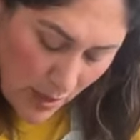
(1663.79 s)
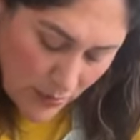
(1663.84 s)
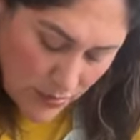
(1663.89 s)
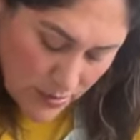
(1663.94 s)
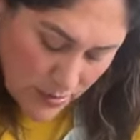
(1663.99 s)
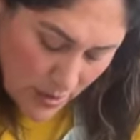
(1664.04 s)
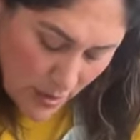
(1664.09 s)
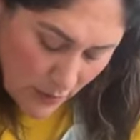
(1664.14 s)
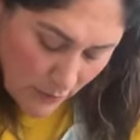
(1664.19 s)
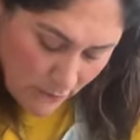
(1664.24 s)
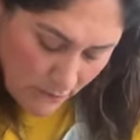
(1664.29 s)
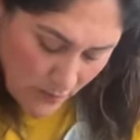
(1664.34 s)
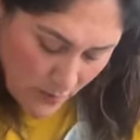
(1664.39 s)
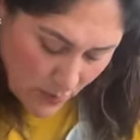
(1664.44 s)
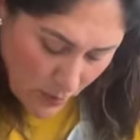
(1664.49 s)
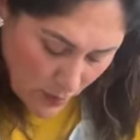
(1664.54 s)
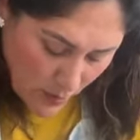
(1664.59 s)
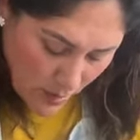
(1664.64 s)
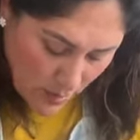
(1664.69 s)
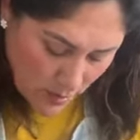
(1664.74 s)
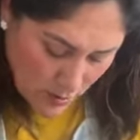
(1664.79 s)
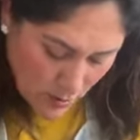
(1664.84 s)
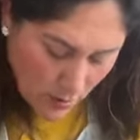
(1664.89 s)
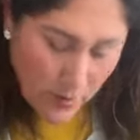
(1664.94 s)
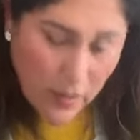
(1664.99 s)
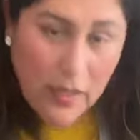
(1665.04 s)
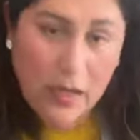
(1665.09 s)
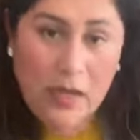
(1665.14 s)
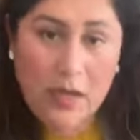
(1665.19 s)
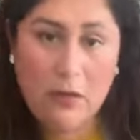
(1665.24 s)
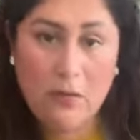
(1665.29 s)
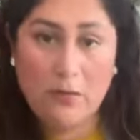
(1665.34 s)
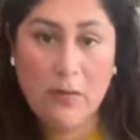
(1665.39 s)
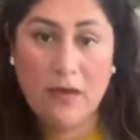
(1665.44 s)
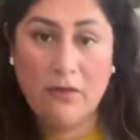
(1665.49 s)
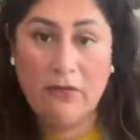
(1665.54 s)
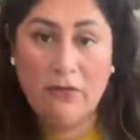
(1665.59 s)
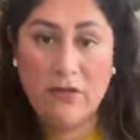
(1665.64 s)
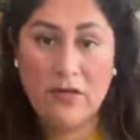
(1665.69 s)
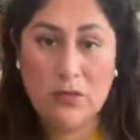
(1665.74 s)
outside of my window and
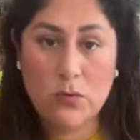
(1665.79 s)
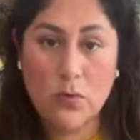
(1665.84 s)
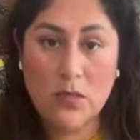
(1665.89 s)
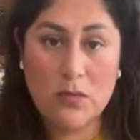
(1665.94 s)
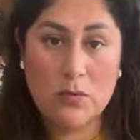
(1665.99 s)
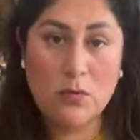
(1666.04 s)
my fence